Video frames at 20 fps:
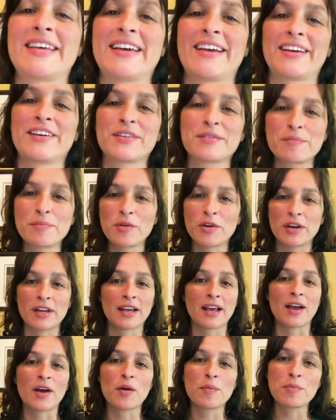Good morning.
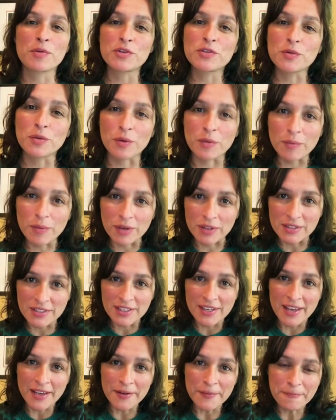I hope you're doing well
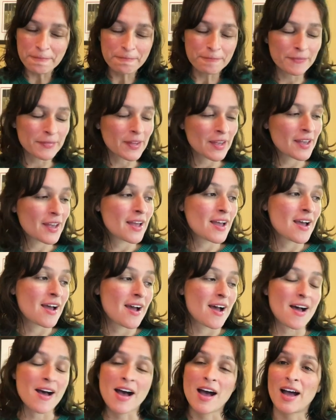today.
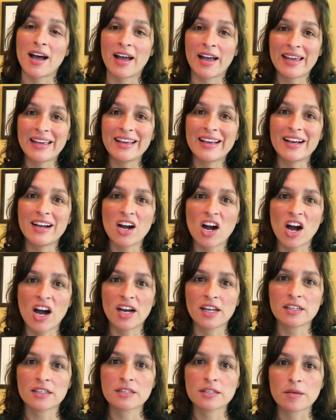I
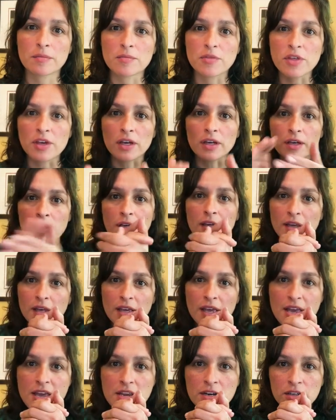caught something
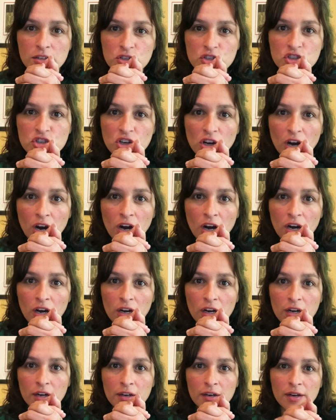in a jar.
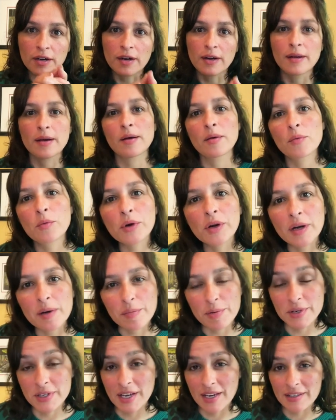We're gonna
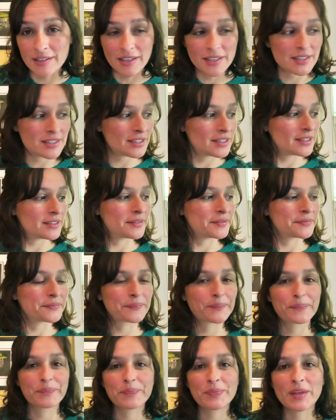pretend I did.
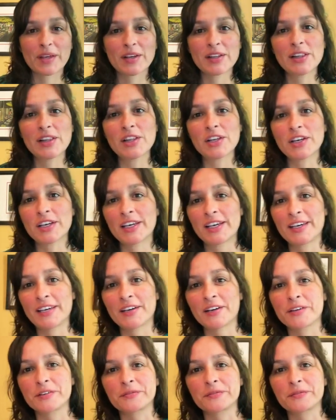Look at here.